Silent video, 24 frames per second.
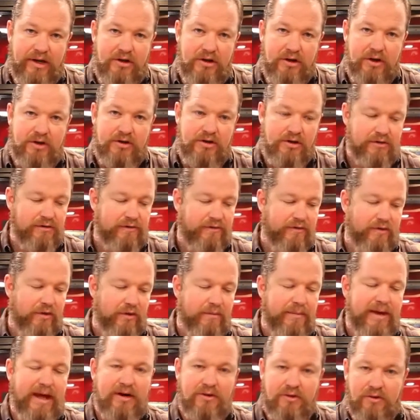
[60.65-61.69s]
you could use it for a
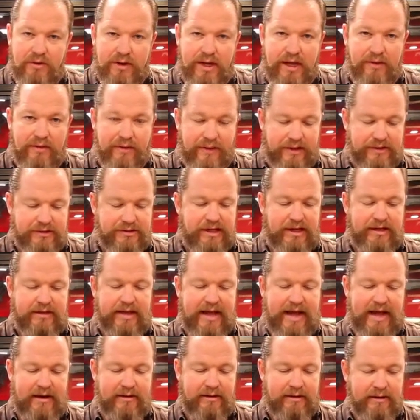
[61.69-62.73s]
medical kit, things like
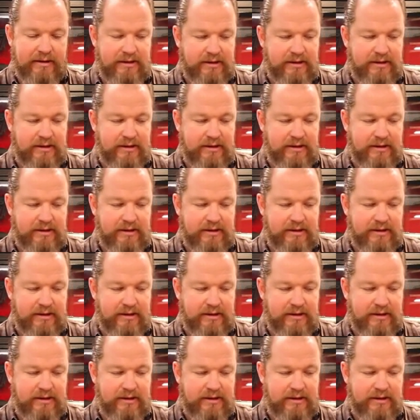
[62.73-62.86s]
that.